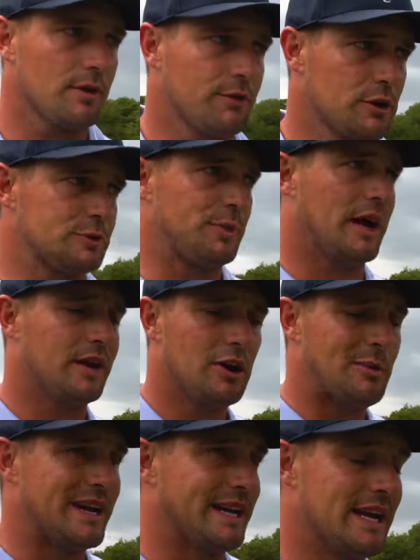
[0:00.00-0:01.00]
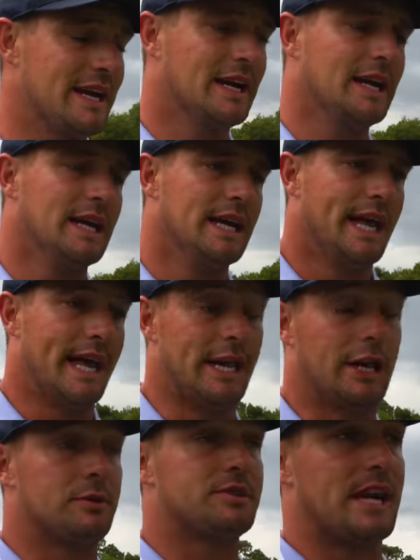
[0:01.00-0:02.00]
first putt. No biggie. I had a
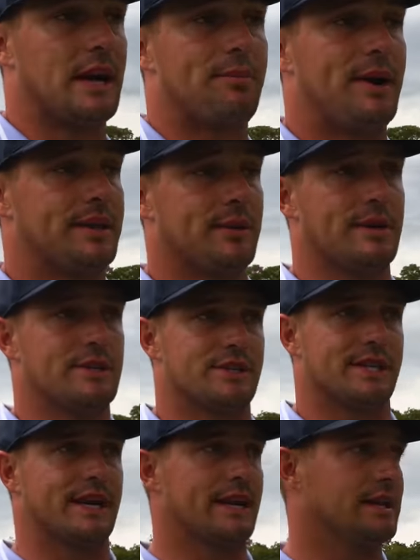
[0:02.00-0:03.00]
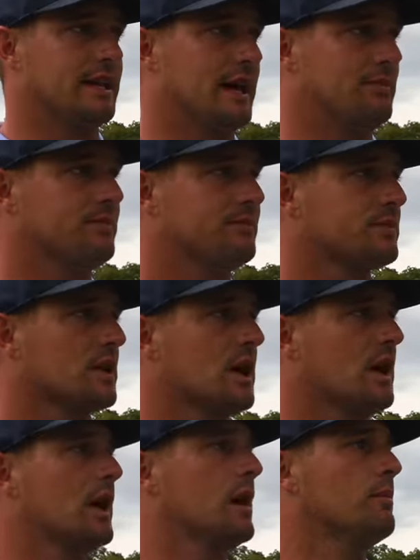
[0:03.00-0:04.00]
good second putt. The wind just kind of held it up.
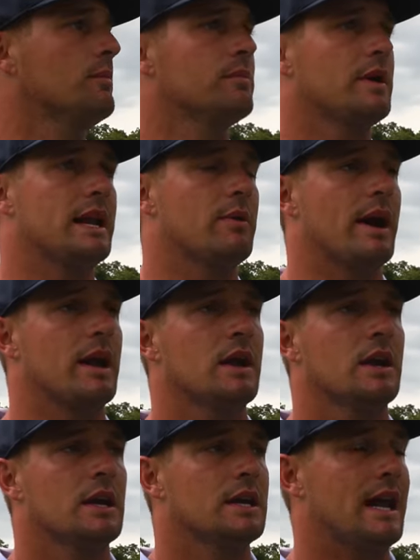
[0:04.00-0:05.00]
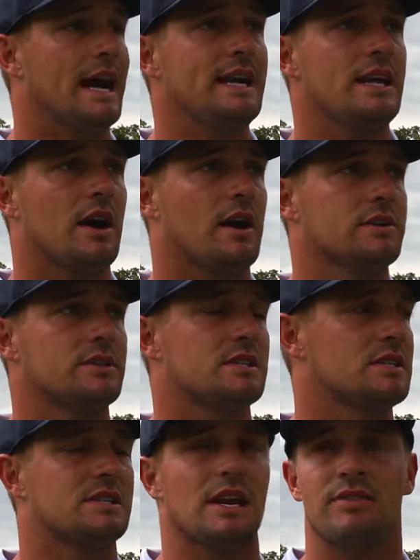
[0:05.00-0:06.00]
Um, anyway, 90 yards, this
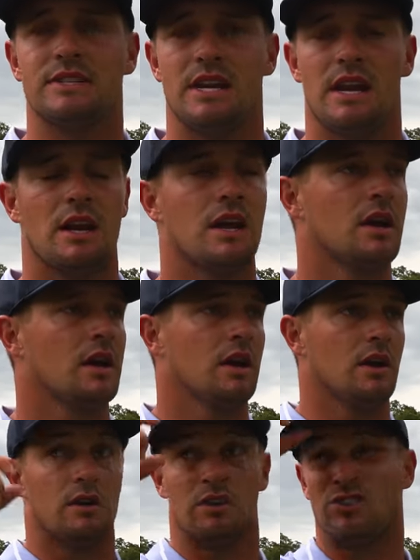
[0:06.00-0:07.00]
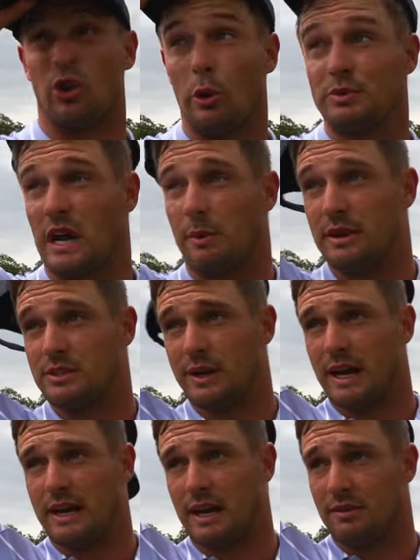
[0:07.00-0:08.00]
is 17. Storm's coming in, so we
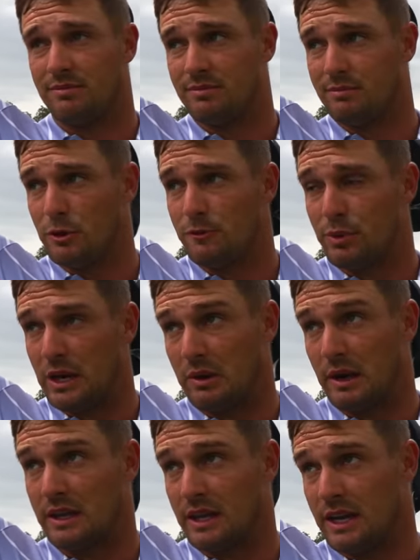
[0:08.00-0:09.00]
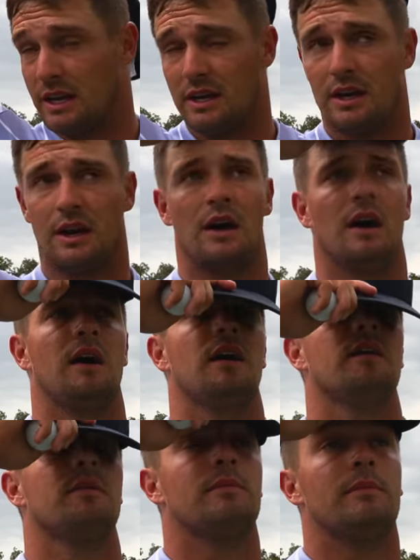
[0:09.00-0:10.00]
gotta kinda move pretty quickly. Uh,
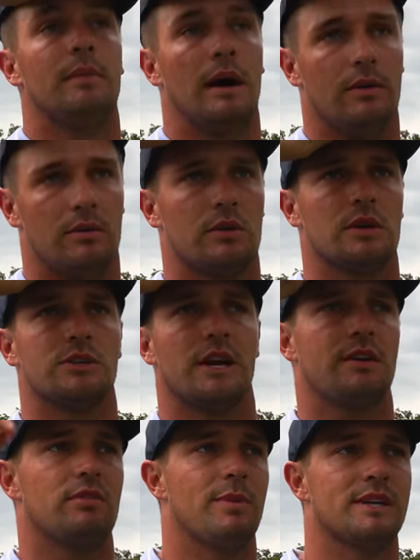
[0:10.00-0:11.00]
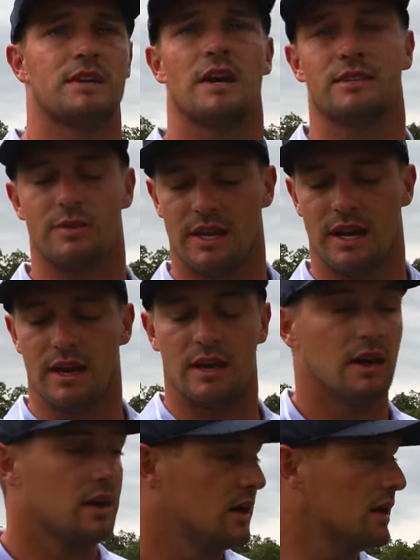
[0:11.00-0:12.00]
but we're gonna try and give you the best content we can.
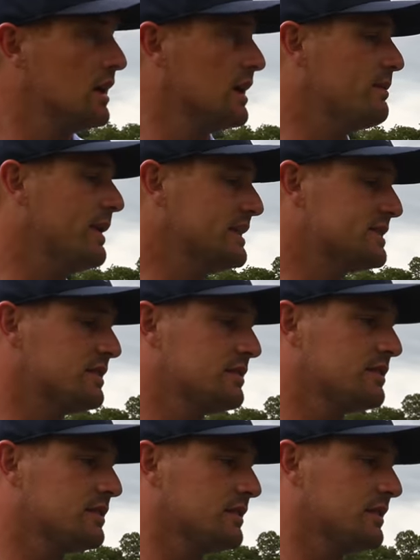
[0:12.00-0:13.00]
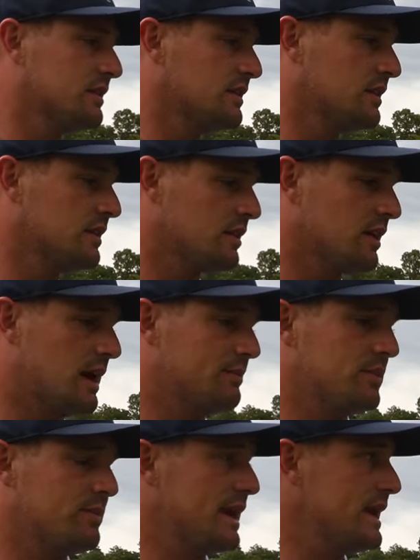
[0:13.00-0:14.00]
Mason, you're up,
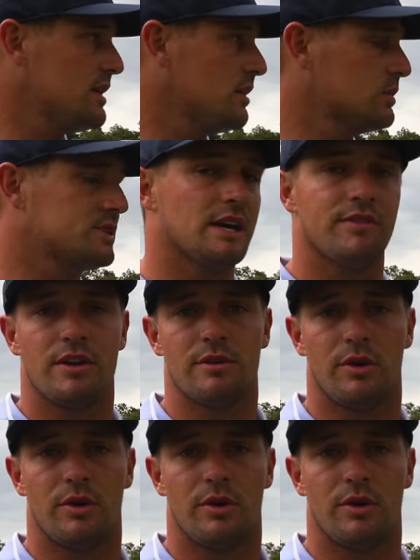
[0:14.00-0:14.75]
mid-eagle, we're seven under